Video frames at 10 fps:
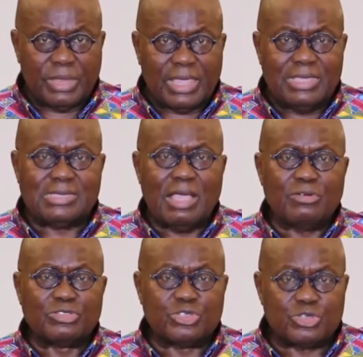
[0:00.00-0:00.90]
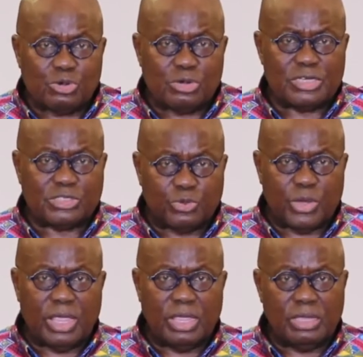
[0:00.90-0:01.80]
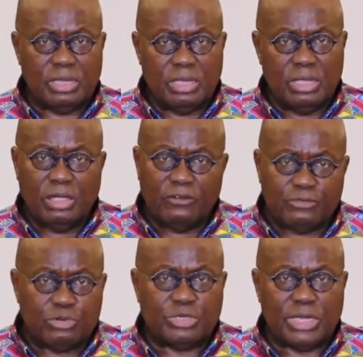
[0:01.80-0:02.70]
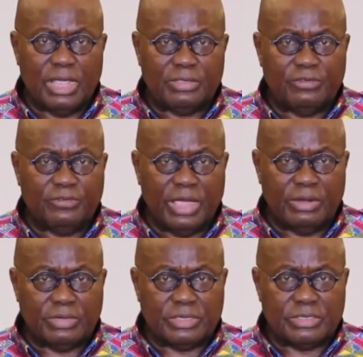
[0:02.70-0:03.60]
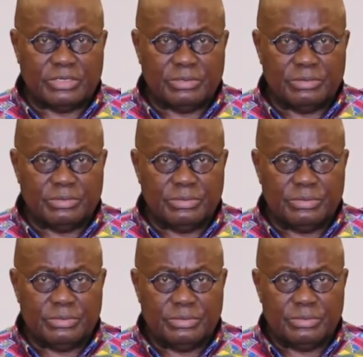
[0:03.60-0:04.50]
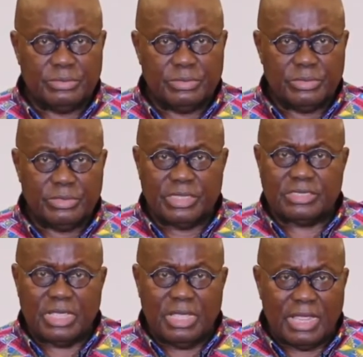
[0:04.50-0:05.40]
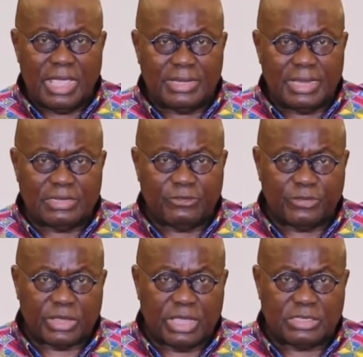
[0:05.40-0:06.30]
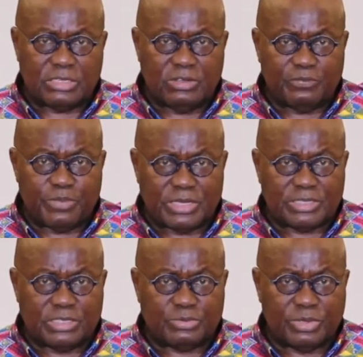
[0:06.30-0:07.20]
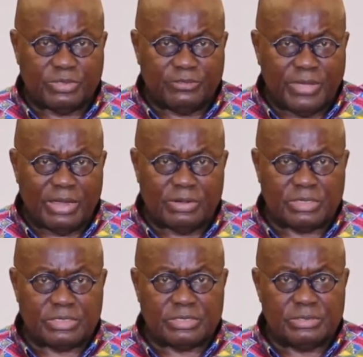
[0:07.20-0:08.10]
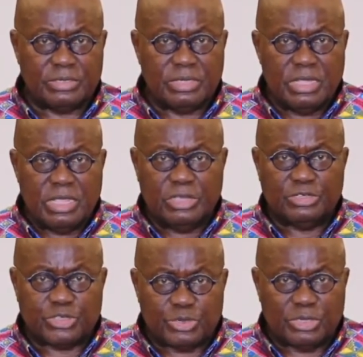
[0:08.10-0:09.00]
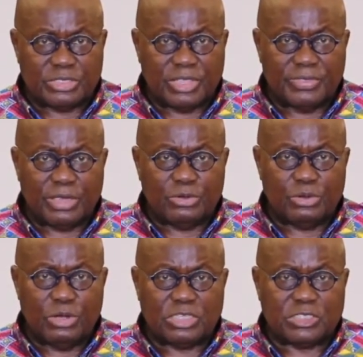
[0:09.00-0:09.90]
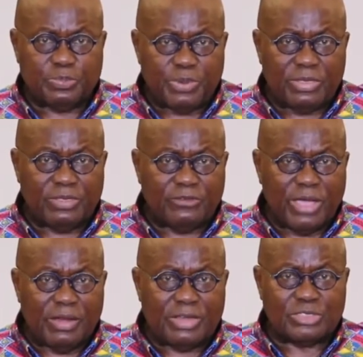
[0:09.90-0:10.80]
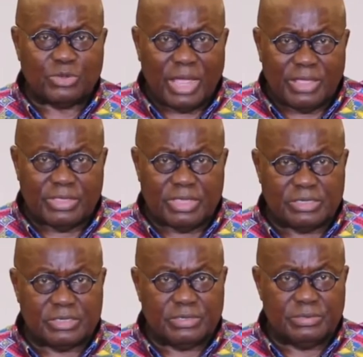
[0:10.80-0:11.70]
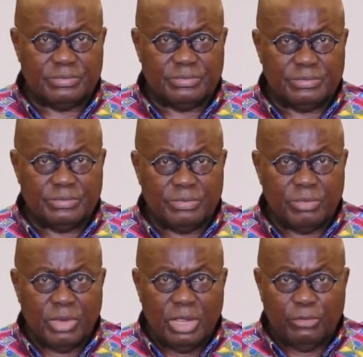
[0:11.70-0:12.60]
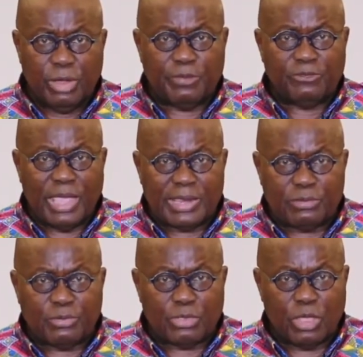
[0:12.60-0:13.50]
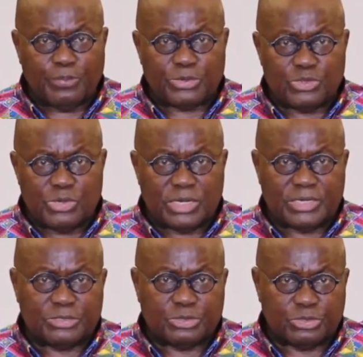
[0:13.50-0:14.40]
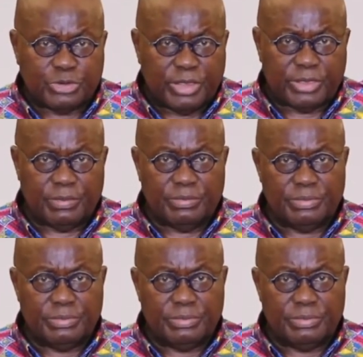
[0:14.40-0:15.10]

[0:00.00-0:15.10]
is our surest way of rooting out the virus. This early identification of persons with the virus ensures that they do not spread the virus to others. We are provided with the opportunity to treat them,